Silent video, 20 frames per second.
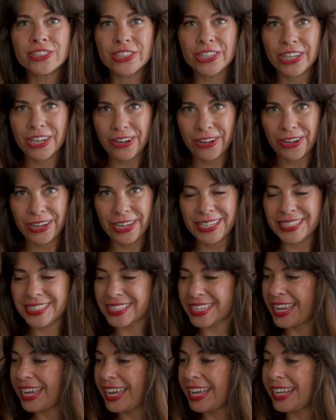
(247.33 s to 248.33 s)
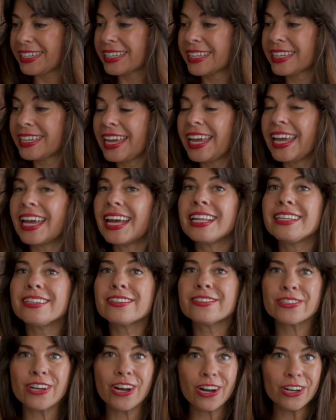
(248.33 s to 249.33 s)
cherries, and
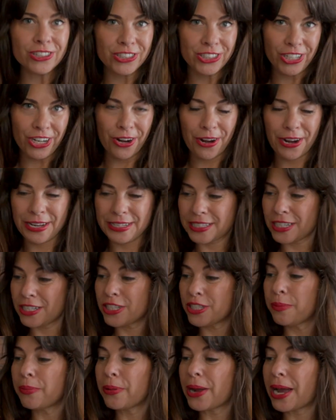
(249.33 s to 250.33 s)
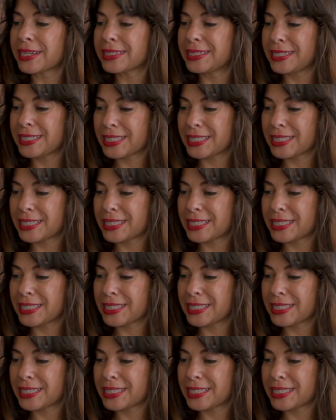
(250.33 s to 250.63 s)
canned tart cherries to practice